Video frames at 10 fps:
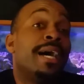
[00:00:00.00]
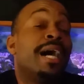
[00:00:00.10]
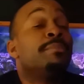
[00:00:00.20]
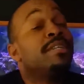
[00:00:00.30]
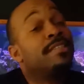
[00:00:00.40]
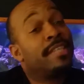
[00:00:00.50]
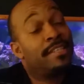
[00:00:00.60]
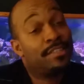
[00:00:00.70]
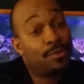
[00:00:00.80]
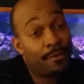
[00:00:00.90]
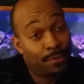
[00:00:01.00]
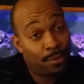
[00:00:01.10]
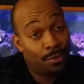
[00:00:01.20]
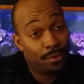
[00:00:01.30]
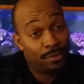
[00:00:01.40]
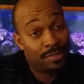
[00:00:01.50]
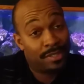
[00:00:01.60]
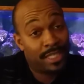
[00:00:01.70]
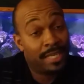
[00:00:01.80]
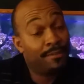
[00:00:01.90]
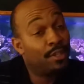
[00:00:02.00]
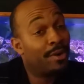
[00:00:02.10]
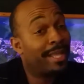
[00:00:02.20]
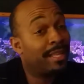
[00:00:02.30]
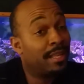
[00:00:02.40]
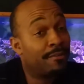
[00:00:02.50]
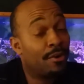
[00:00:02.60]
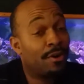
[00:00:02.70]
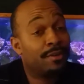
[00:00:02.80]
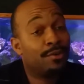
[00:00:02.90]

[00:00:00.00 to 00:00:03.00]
I'm going to say soft corals, even though I love hard